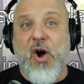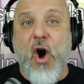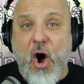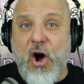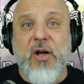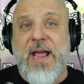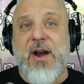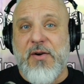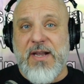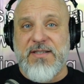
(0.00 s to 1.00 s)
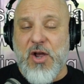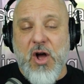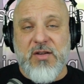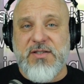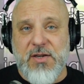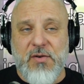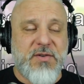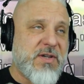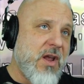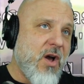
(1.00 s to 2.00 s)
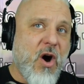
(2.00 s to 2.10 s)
all areas, all zones,